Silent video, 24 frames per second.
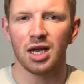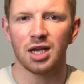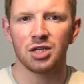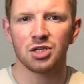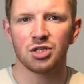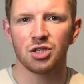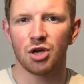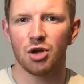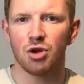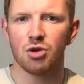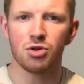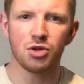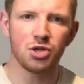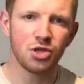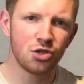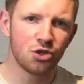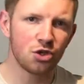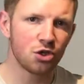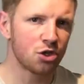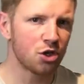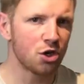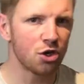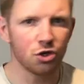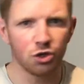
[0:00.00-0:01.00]
So
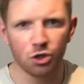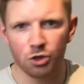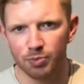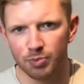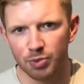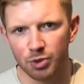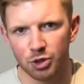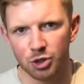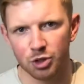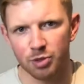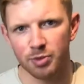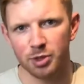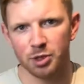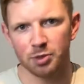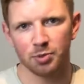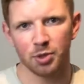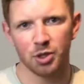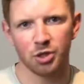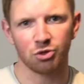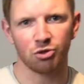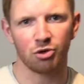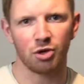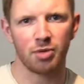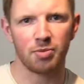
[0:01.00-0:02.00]
just don't put too much
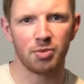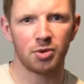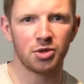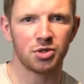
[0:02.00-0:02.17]
pressure on it,